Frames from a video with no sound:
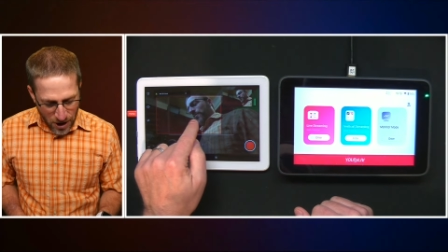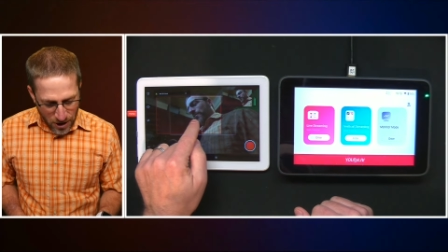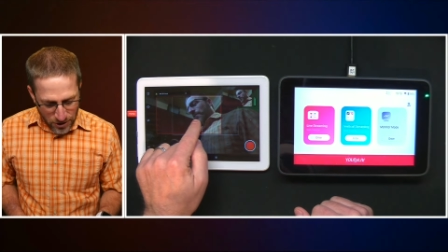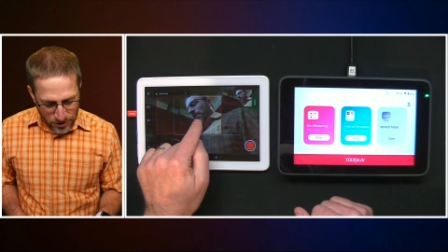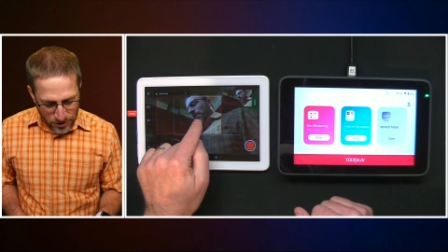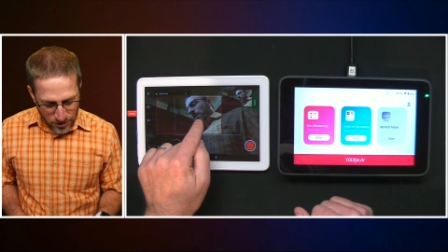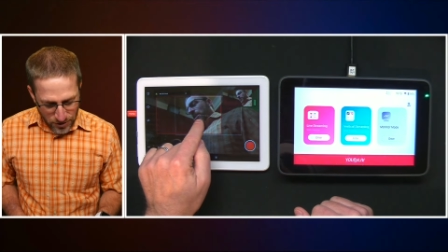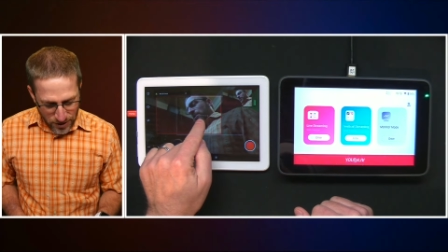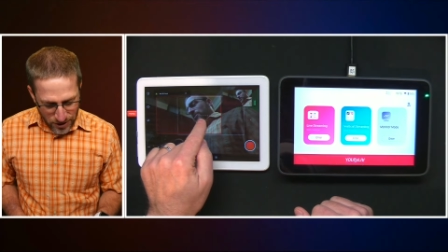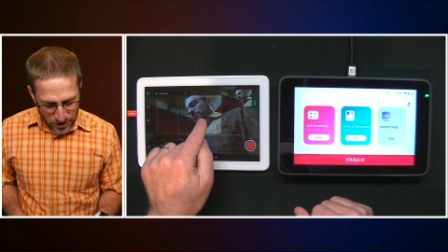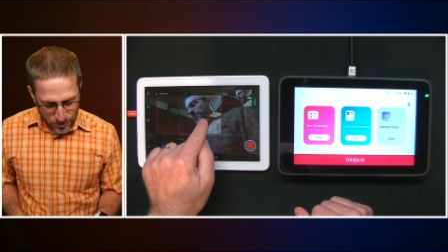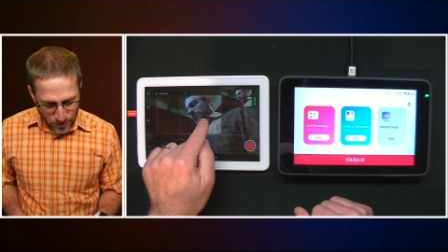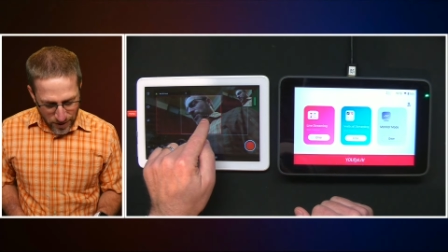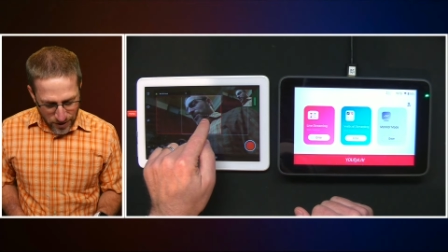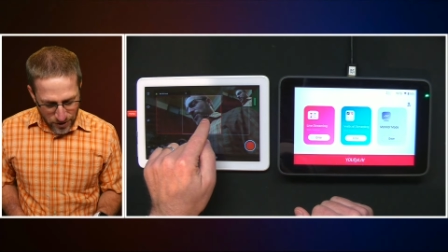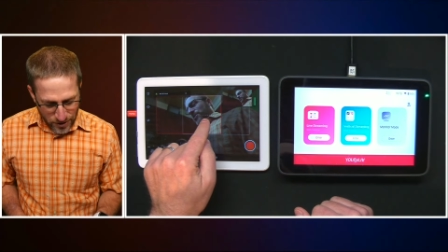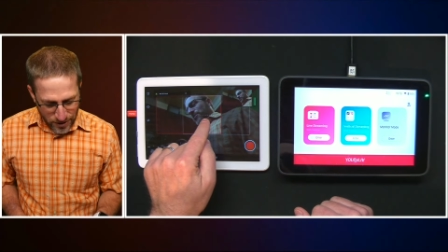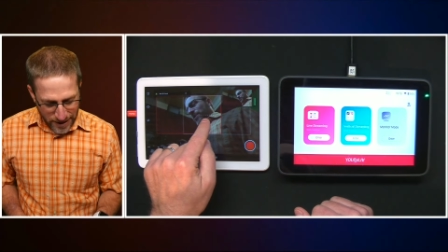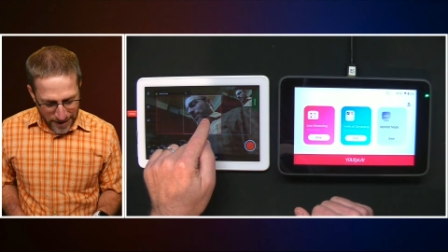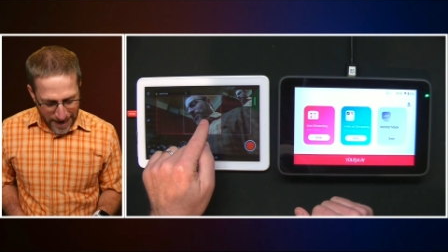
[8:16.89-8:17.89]
So this way
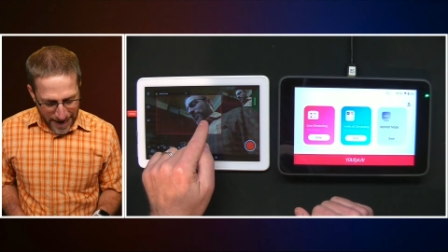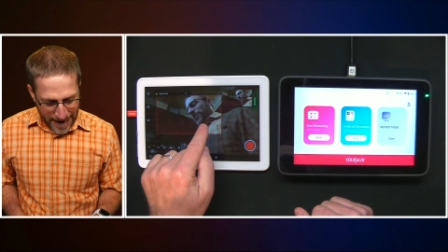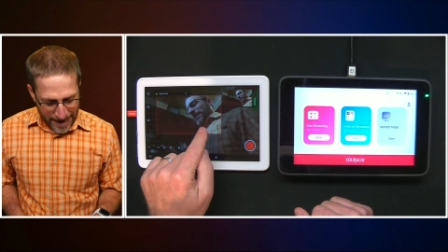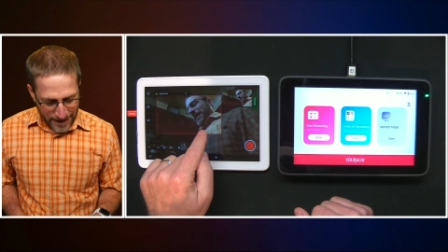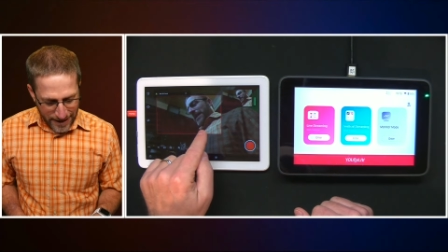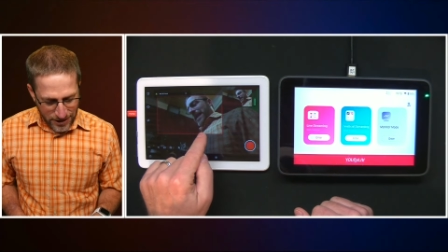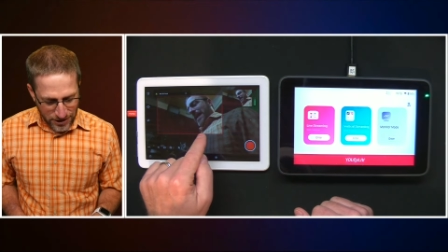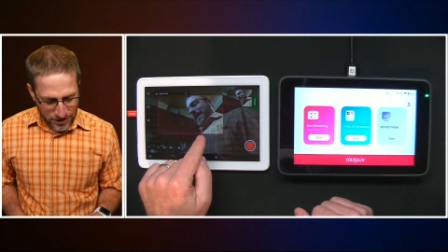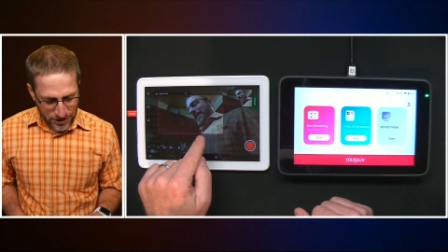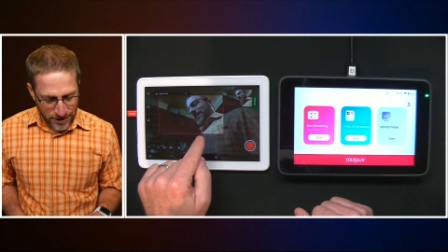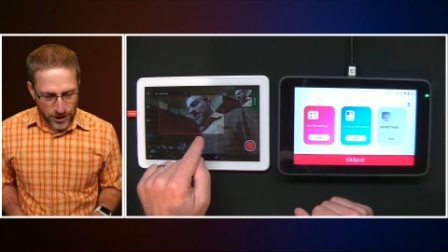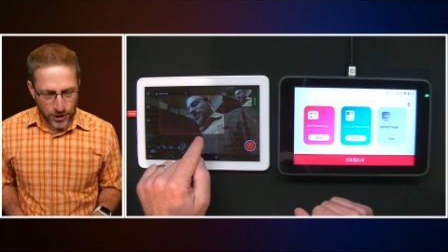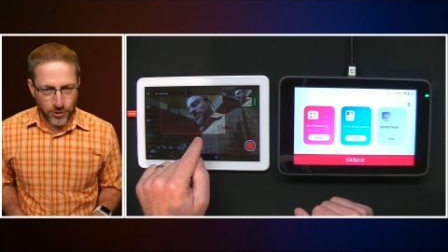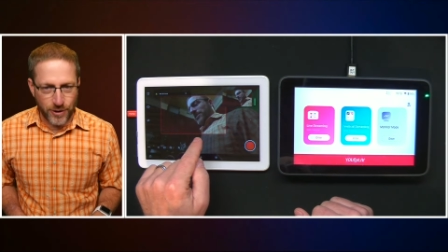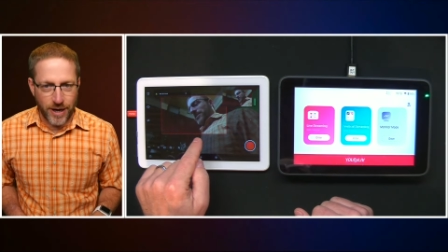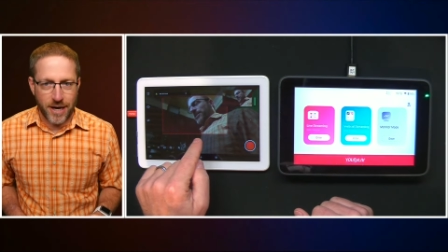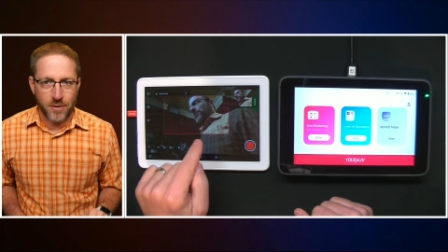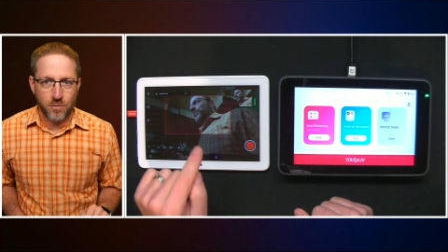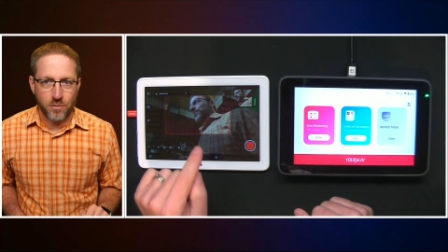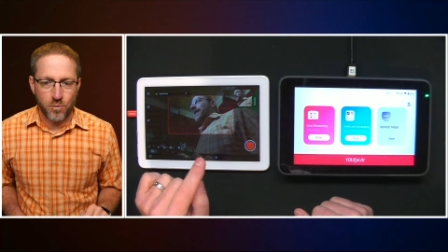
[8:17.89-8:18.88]
you can actually
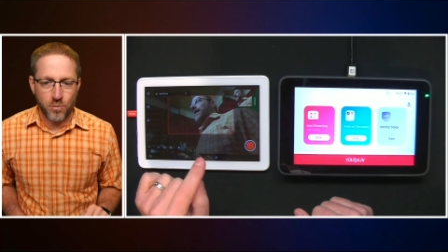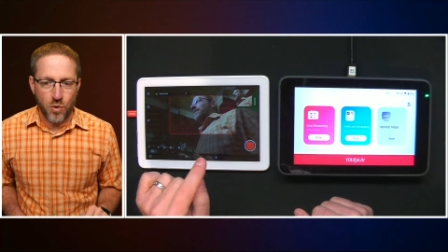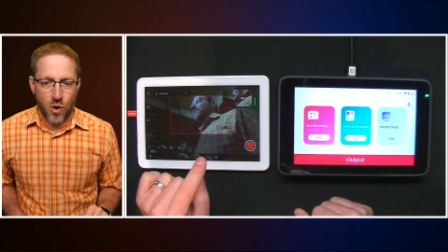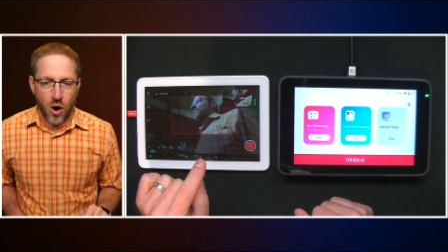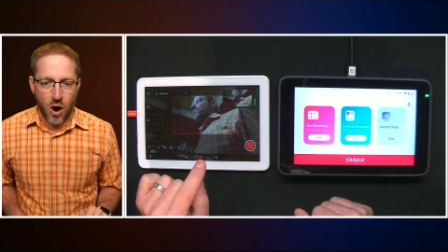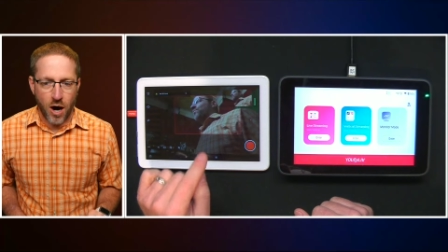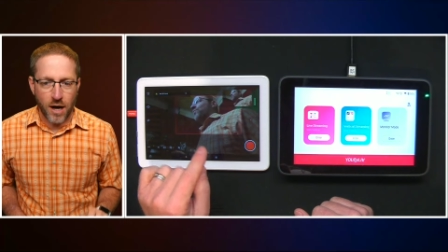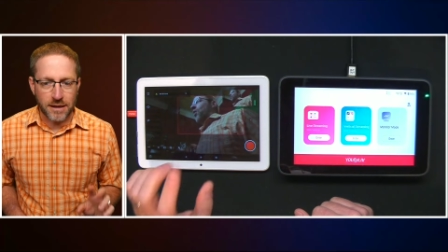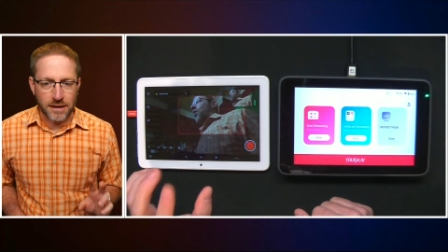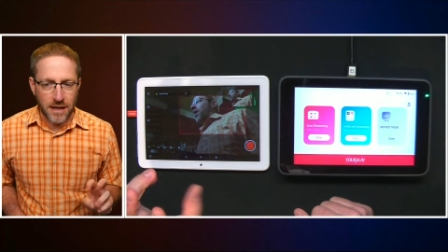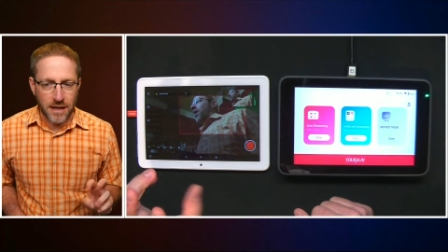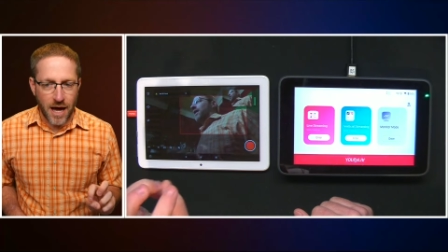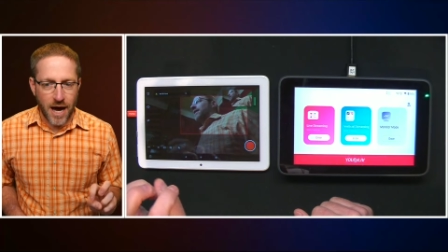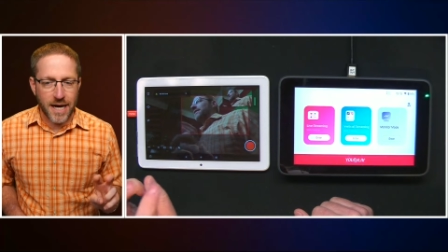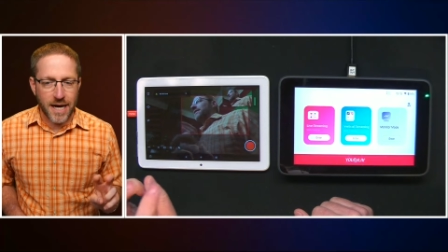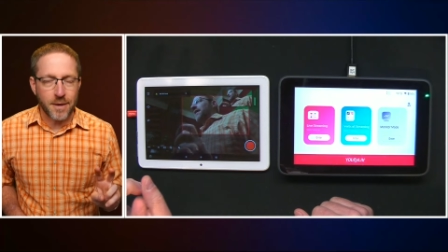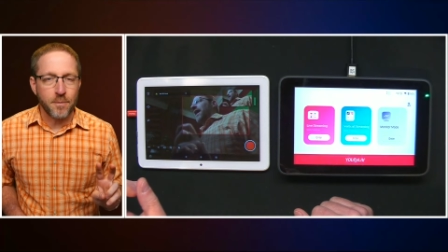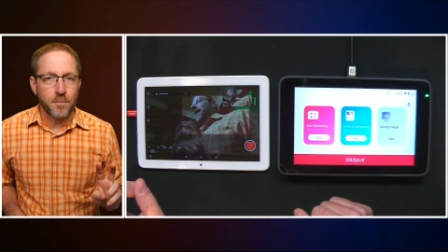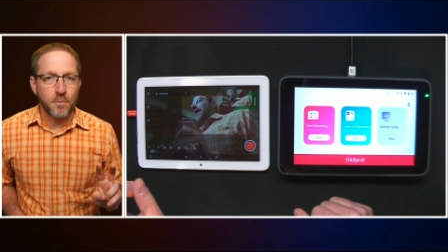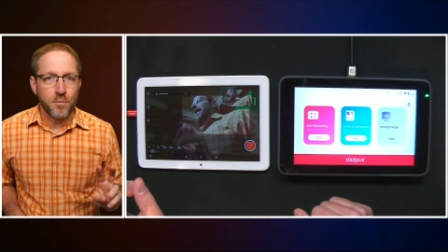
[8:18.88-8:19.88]
create
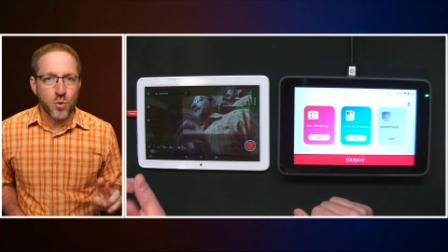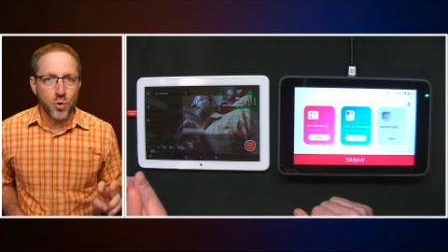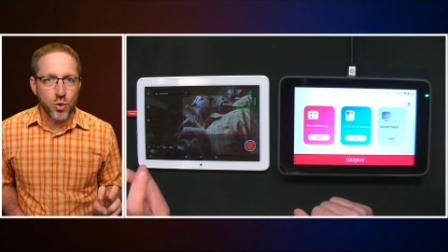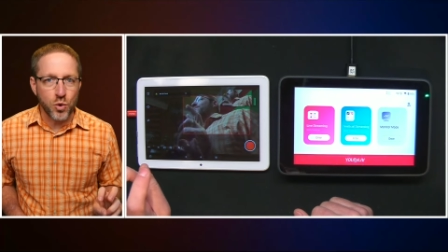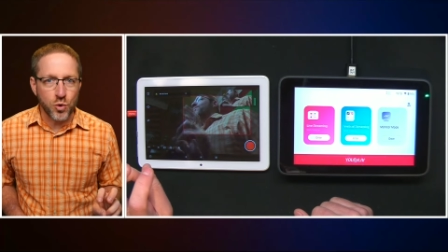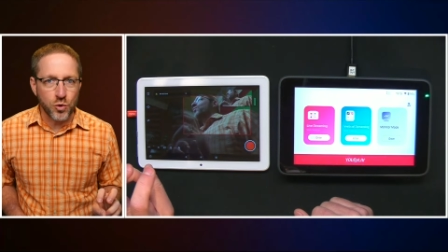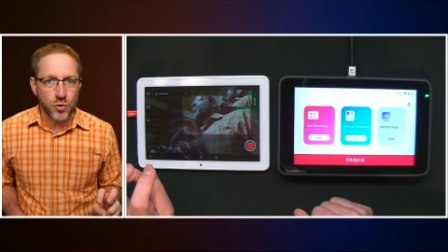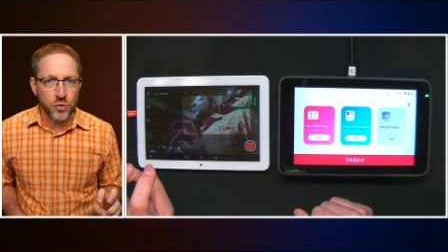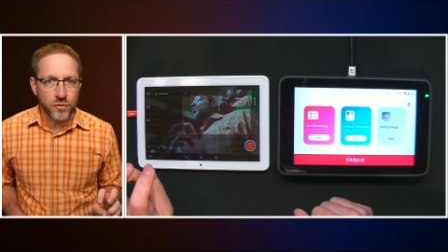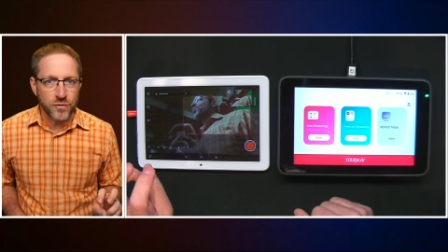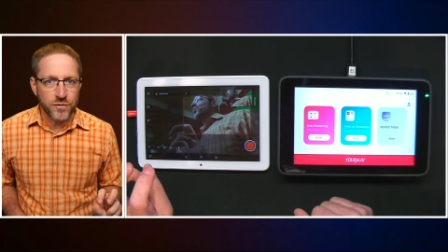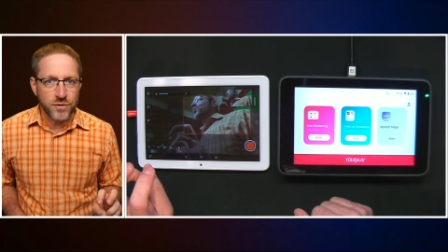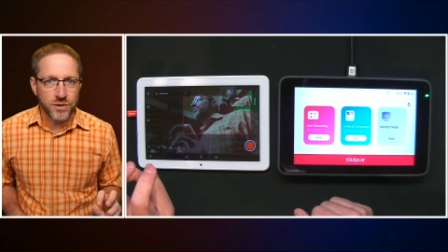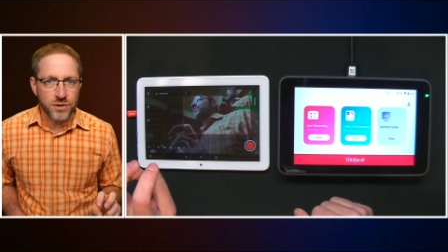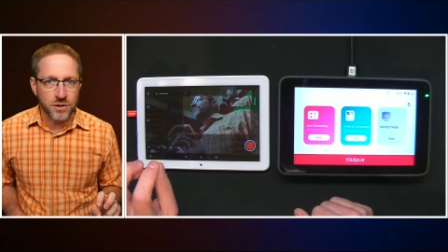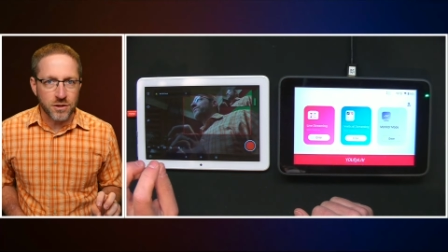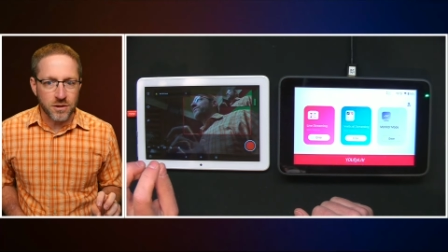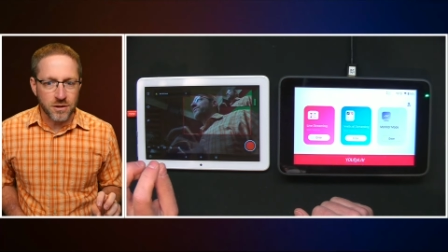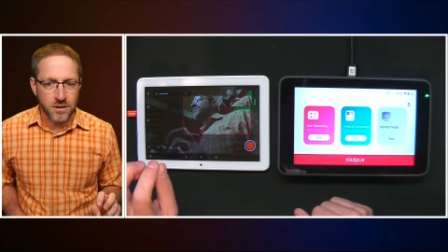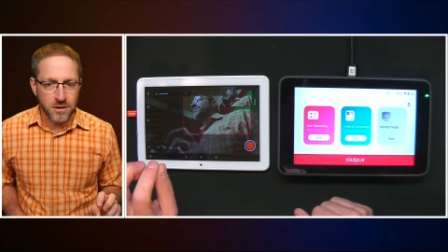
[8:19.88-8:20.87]
online
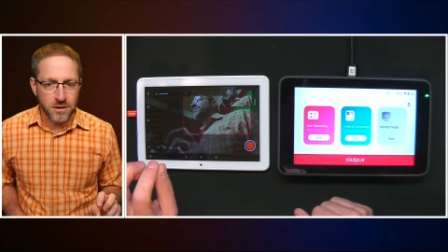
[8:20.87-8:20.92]
moves